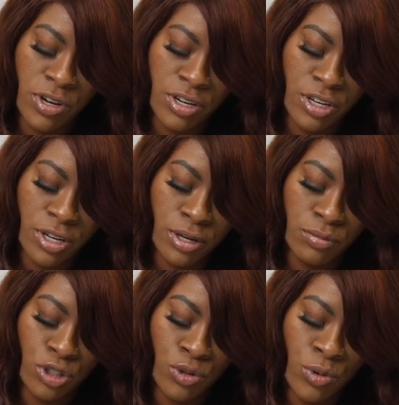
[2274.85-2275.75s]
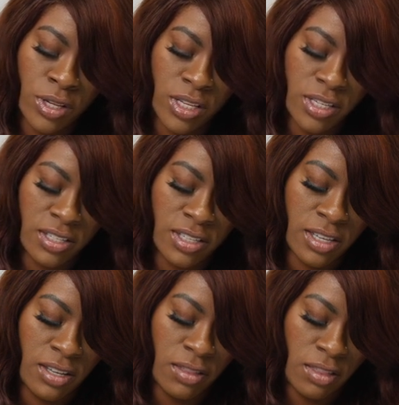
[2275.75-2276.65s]
gonna shorten this
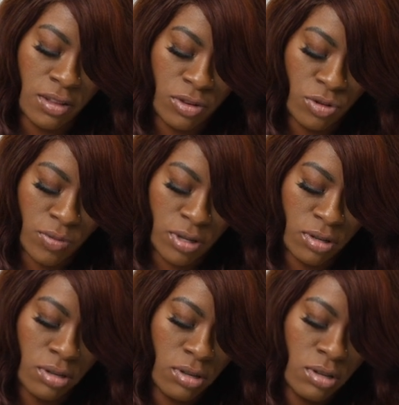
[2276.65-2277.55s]
length a little bit.